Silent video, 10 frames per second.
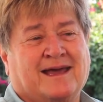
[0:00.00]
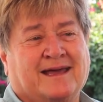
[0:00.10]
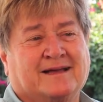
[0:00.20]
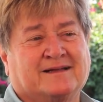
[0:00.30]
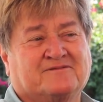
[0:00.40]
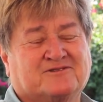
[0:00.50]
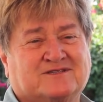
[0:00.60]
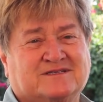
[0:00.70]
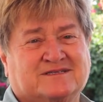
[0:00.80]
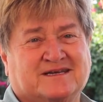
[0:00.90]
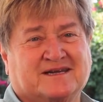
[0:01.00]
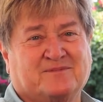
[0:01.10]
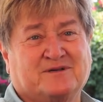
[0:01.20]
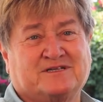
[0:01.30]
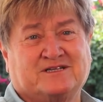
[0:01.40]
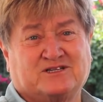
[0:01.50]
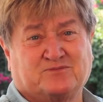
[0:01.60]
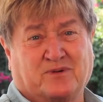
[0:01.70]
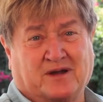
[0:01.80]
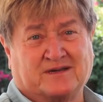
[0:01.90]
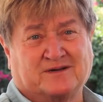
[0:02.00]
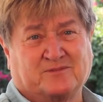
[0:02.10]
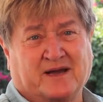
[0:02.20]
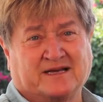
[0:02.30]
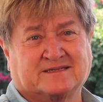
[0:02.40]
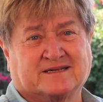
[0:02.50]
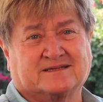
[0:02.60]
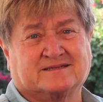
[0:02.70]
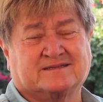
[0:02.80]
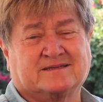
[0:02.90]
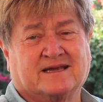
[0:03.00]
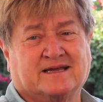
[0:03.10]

and ever since then I've been teaching pine needle baskets.